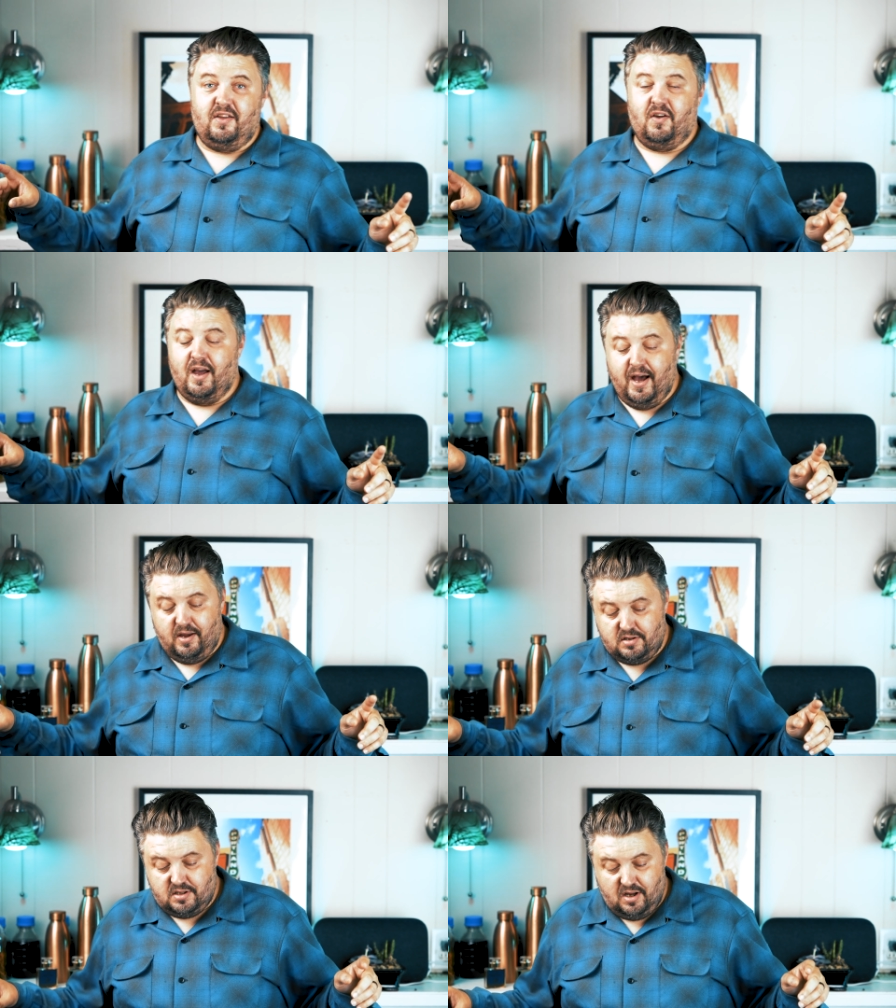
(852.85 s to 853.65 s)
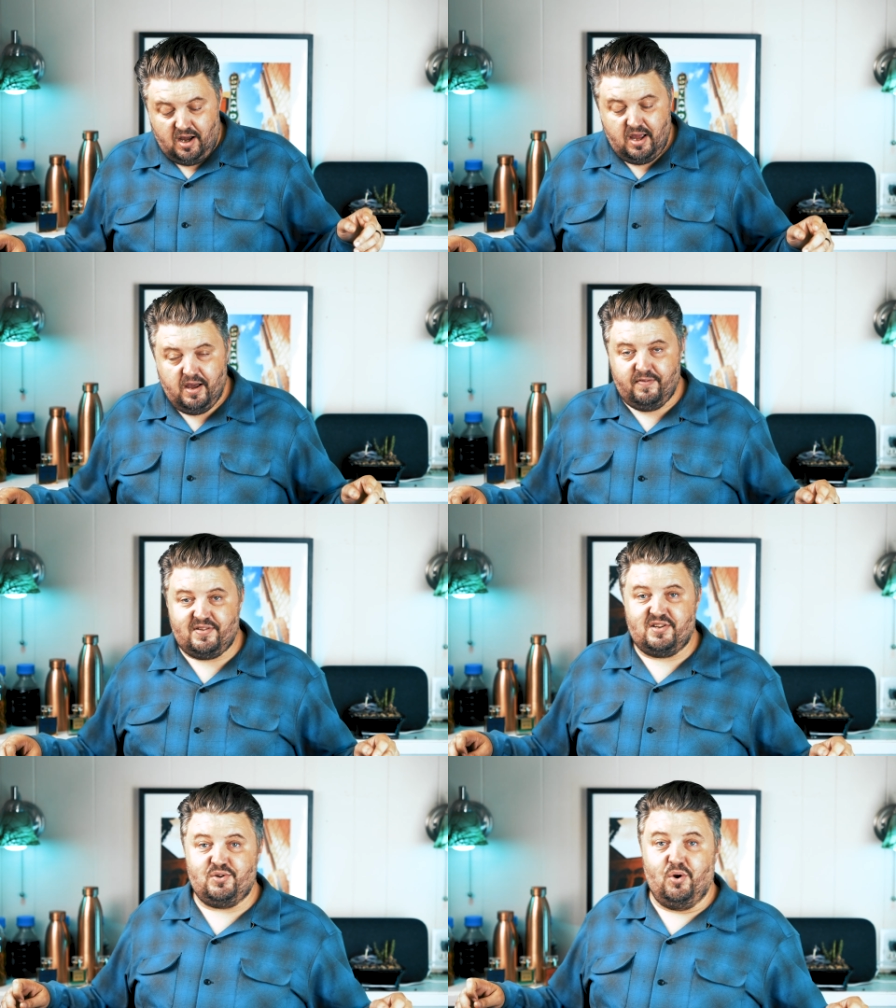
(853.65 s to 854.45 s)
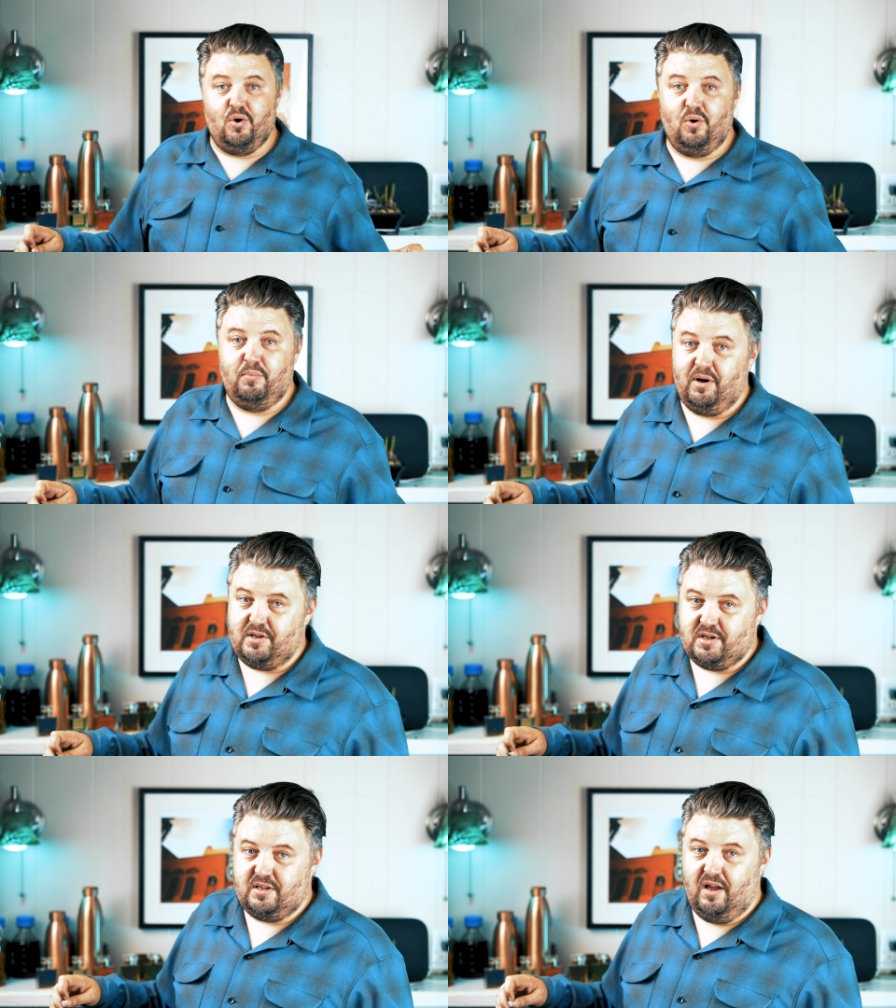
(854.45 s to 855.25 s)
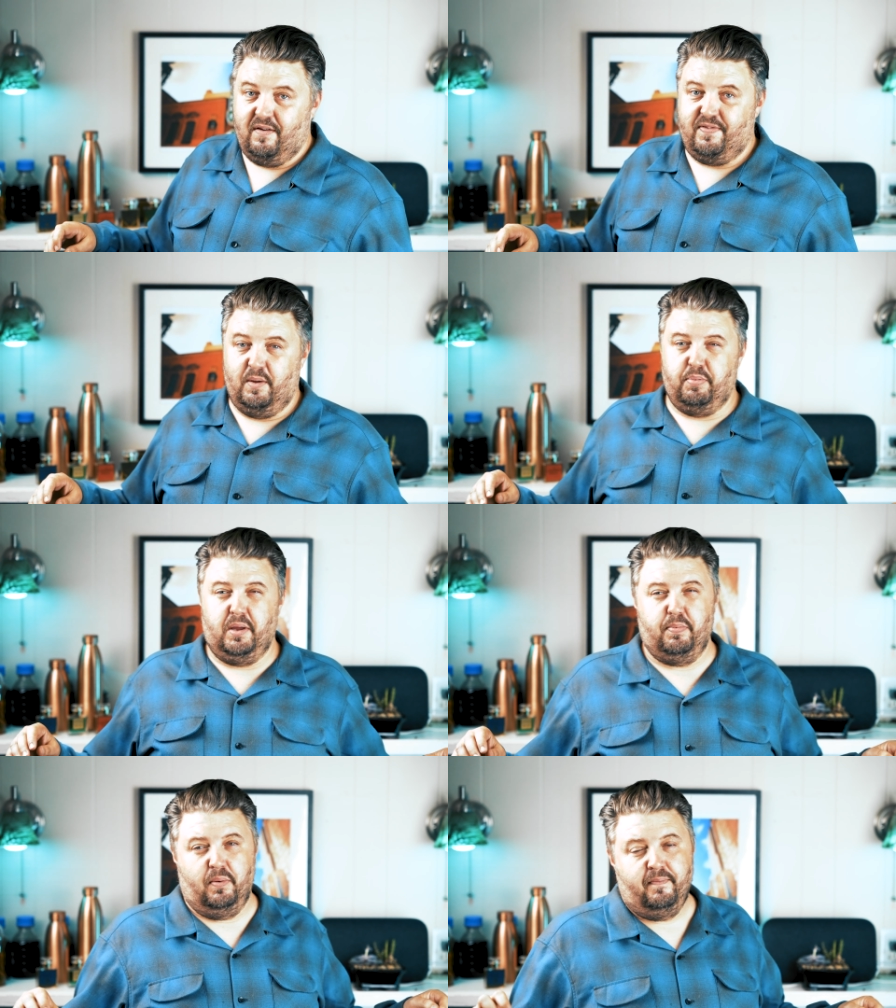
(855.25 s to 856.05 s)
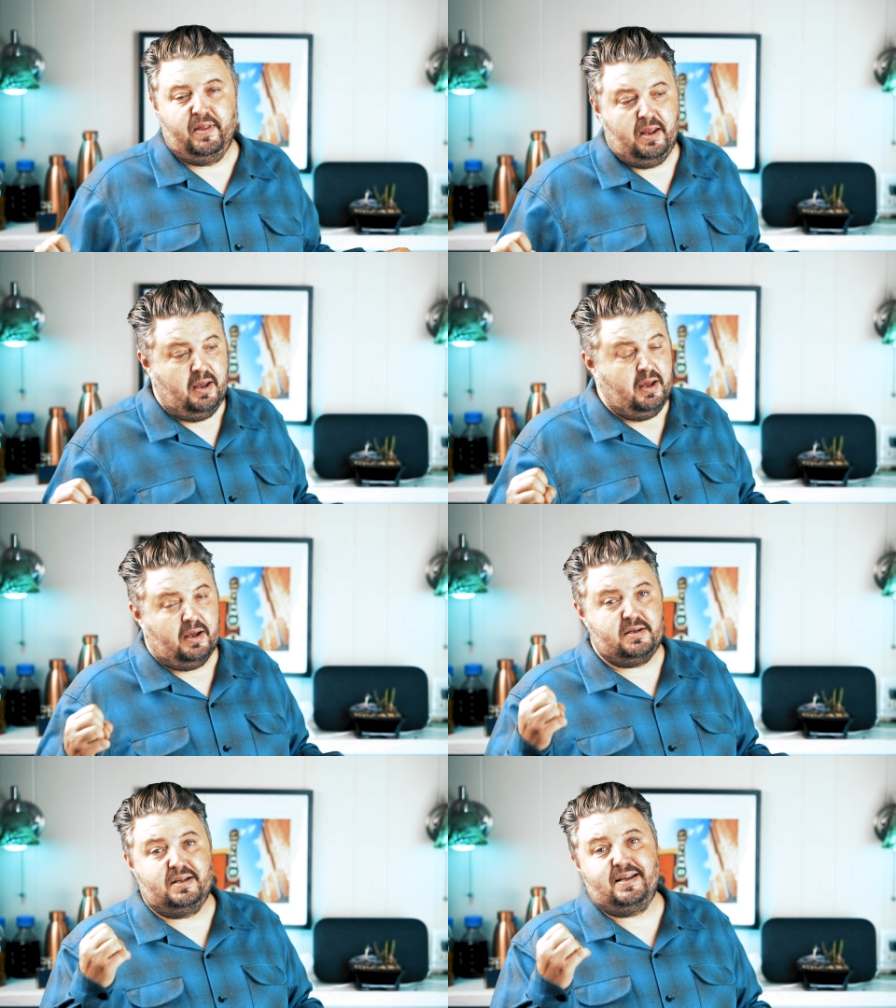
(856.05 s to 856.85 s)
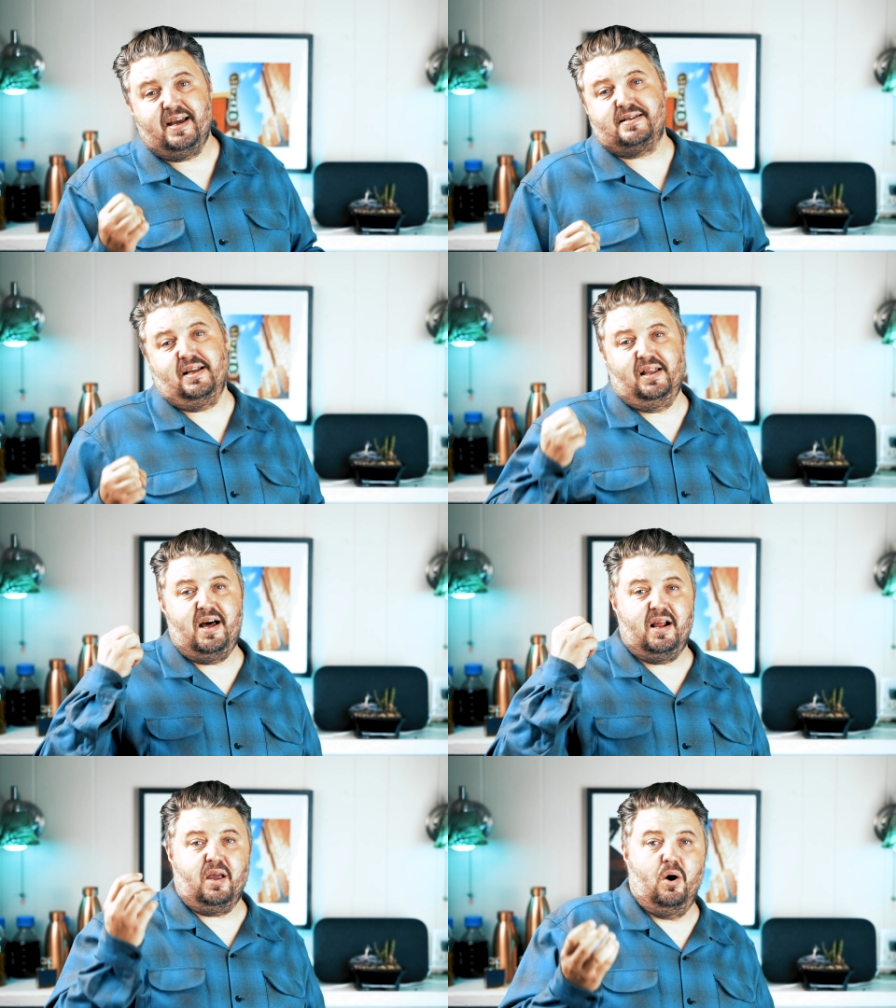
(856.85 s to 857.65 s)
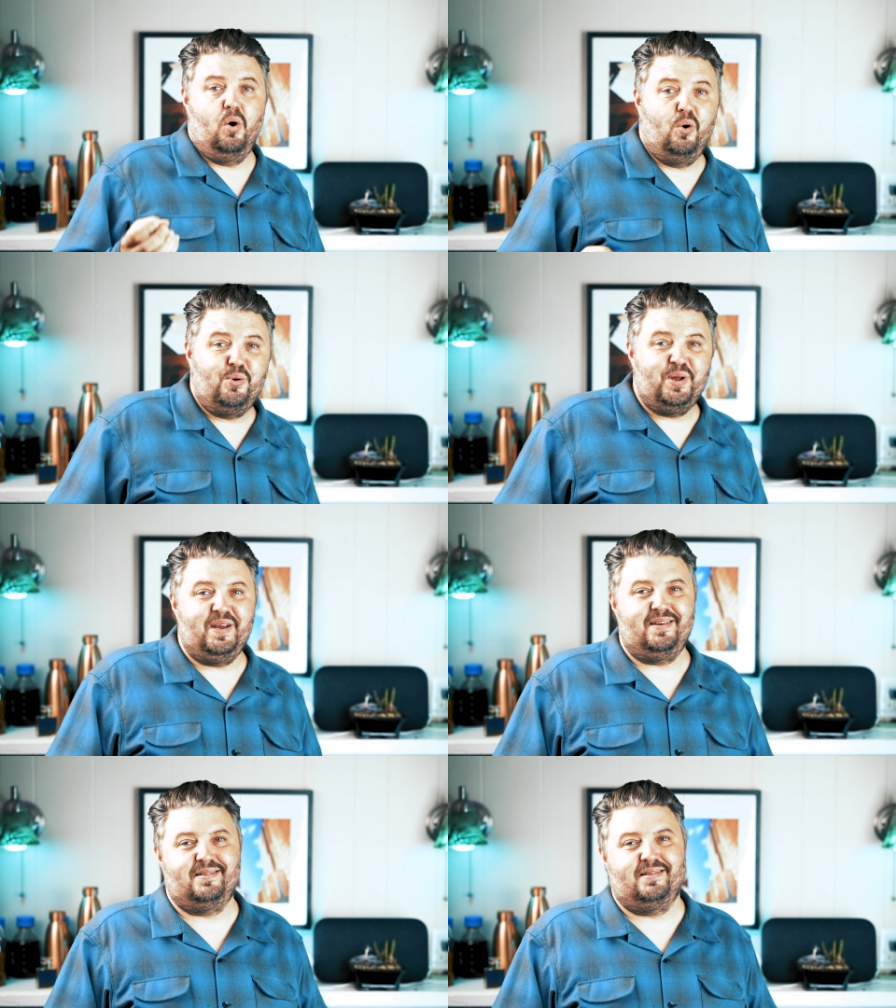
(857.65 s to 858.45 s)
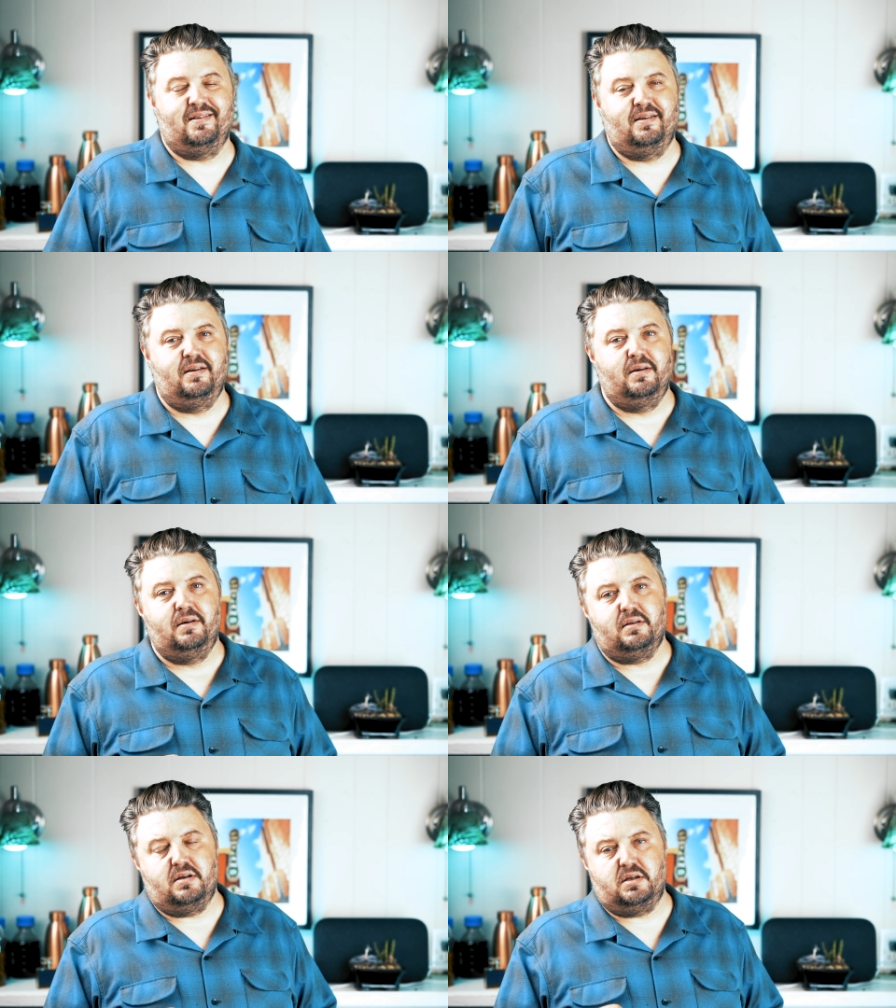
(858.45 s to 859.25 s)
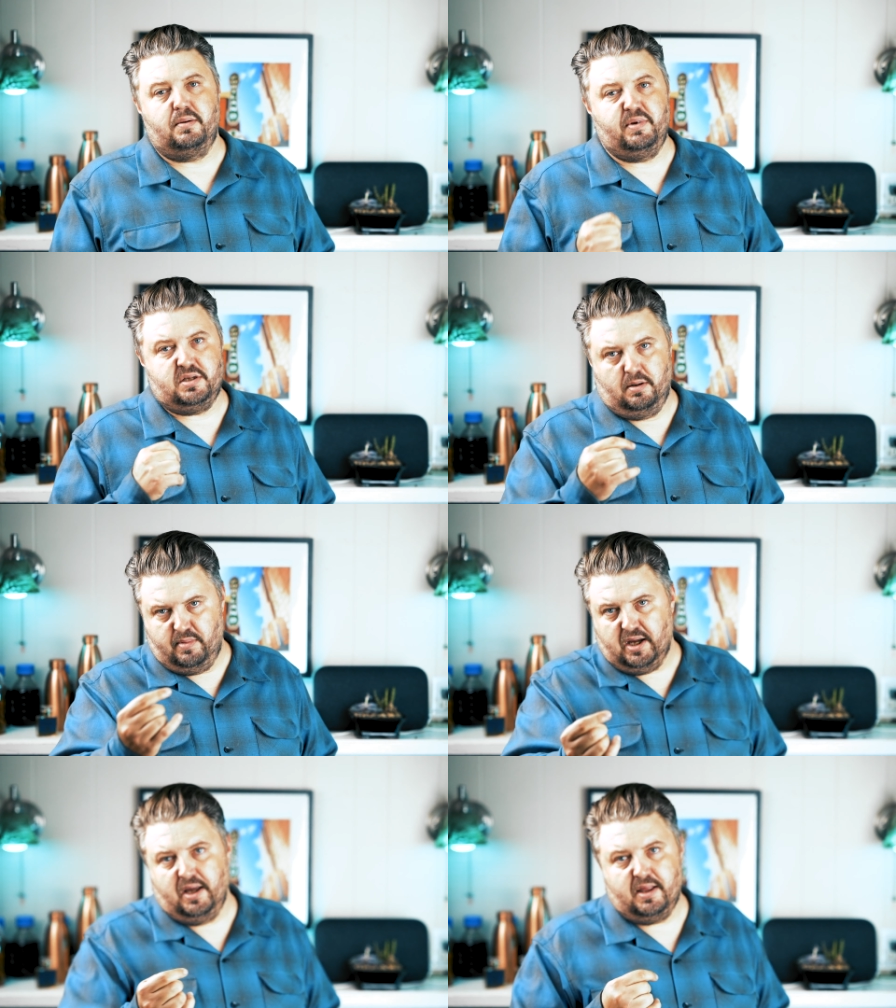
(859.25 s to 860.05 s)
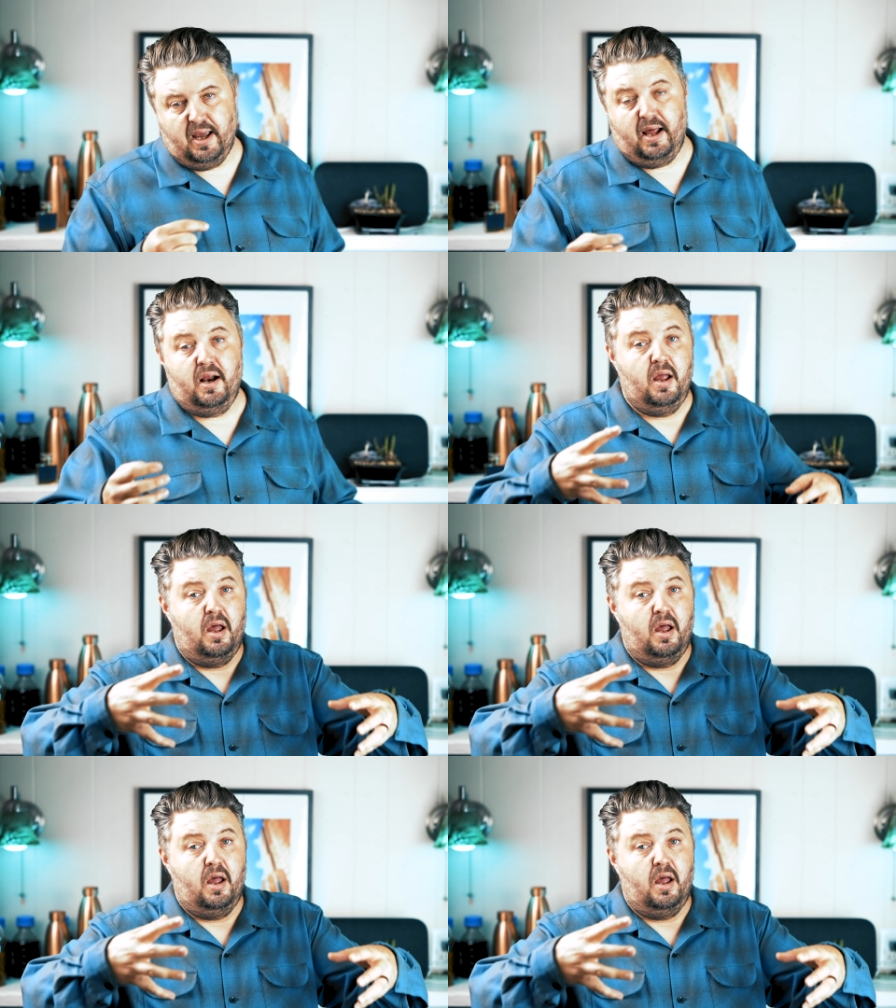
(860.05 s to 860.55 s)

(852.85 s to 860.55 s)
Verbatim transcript: You guys, I have so much stuff that people, because it takes a lot of cojones to send me something. I get that.